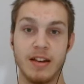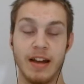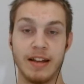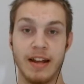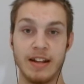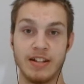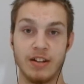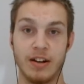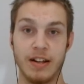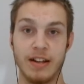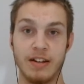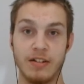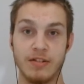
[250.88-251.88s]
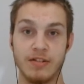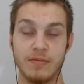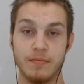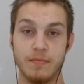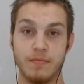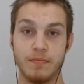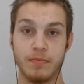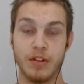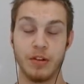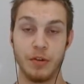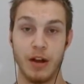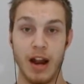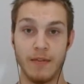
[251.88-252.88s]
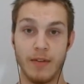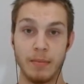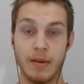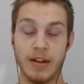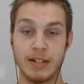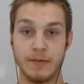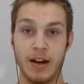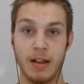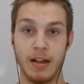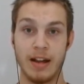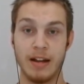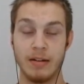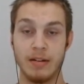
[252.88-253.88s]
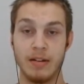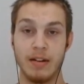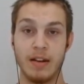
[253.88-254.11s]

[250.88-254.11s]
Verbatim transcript: against non Hindus. You know, they're every bit as violent and,